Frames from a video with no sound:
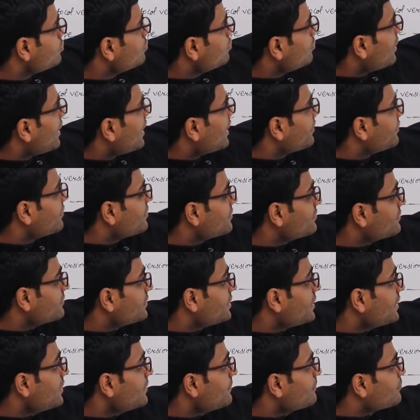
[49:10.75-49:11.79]
2, address
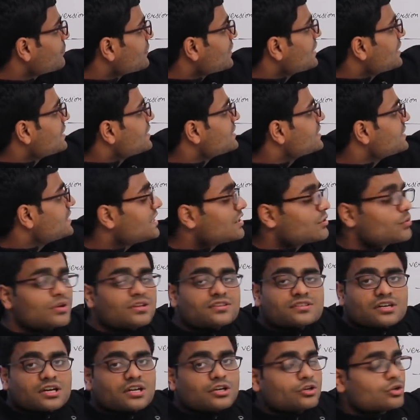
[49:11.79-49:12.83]
3,
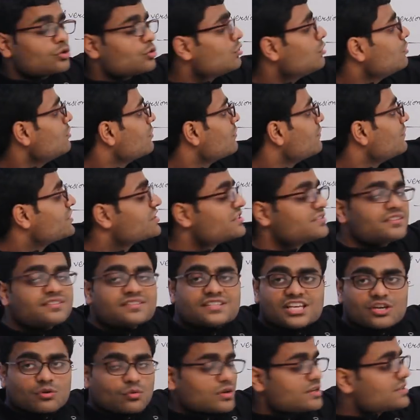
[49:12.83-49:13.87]
sequence control which is a
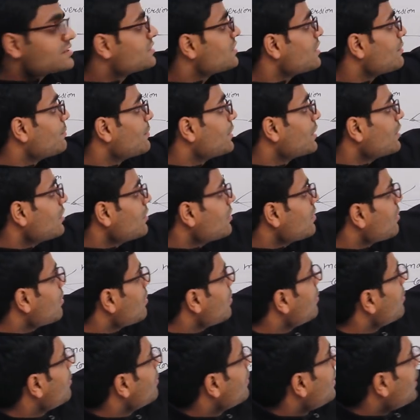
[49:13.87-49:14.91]
sequence number,
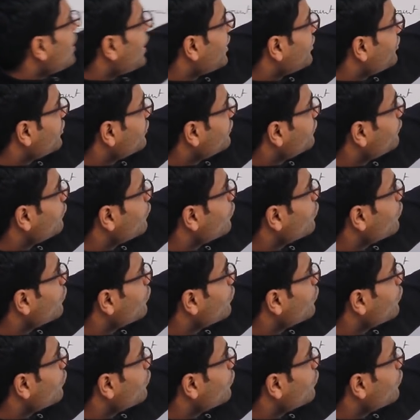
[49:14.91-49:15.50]
address